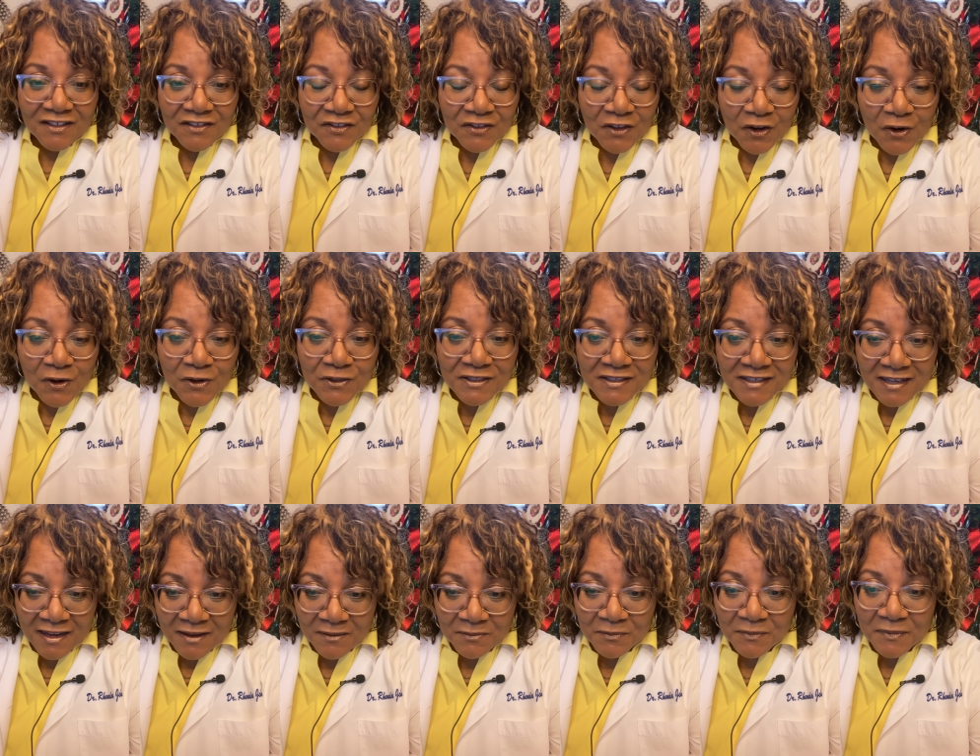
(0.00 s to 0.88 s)
Third
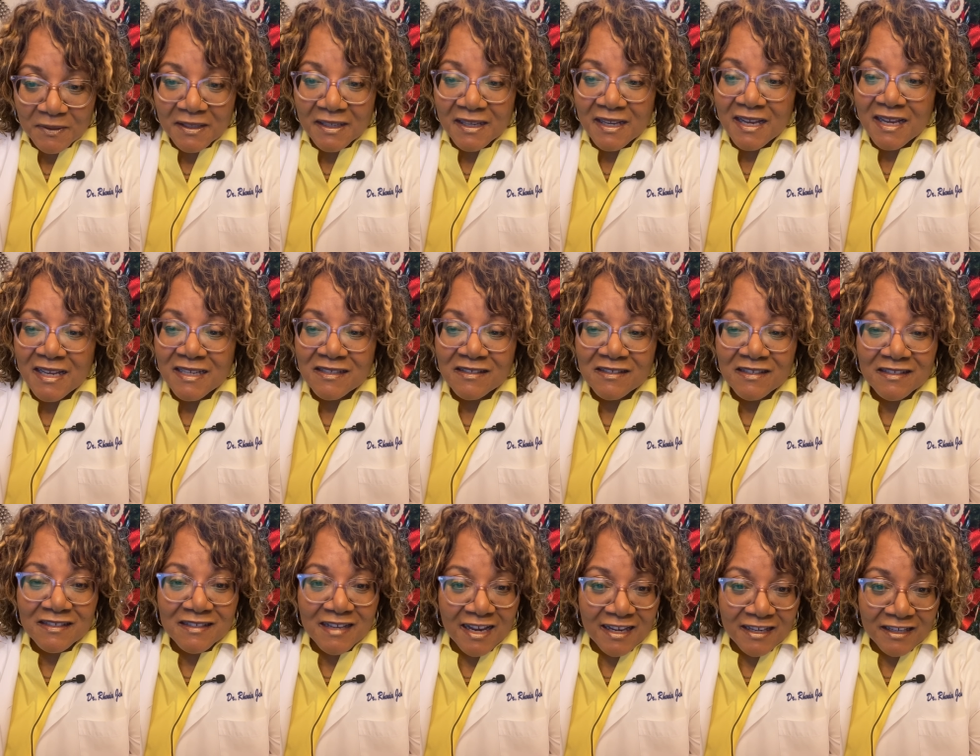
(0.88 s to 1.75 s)
tip is to
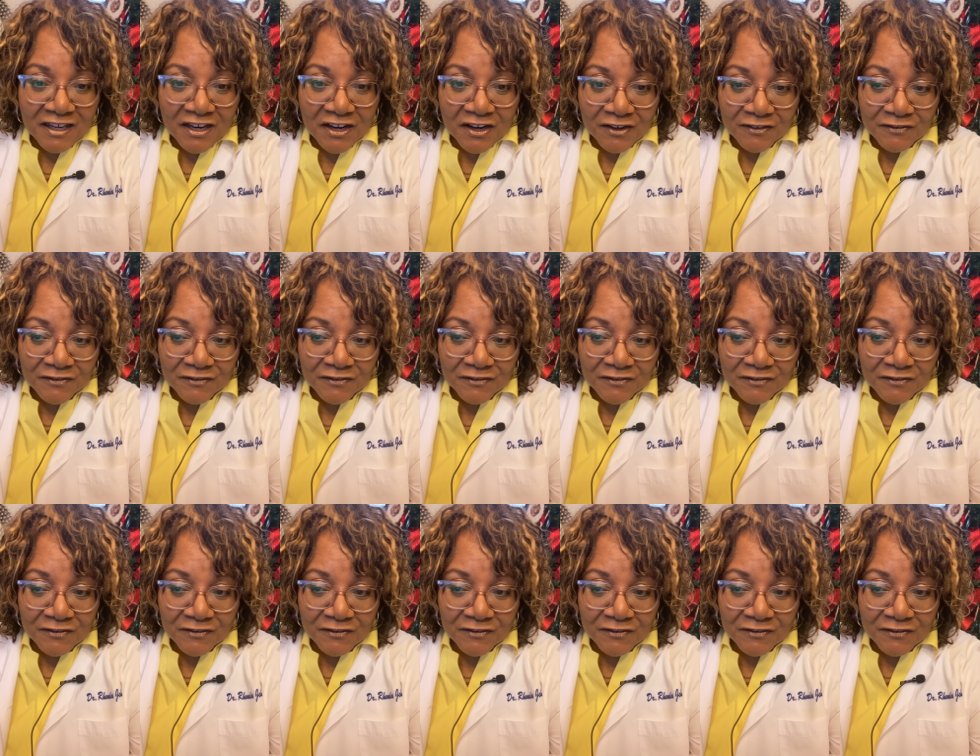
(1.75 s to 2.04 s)
take care